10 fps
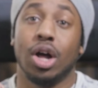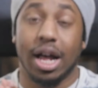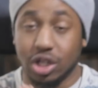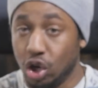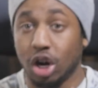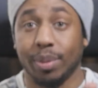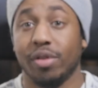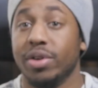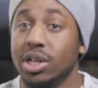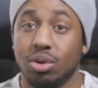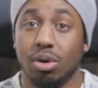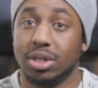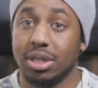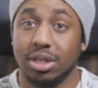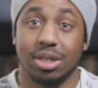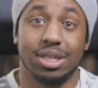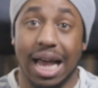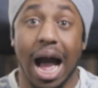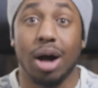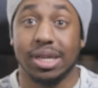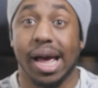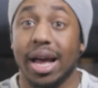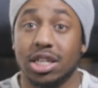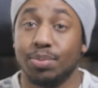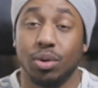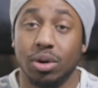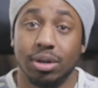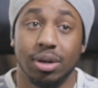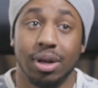had to look up their resources to see how to export.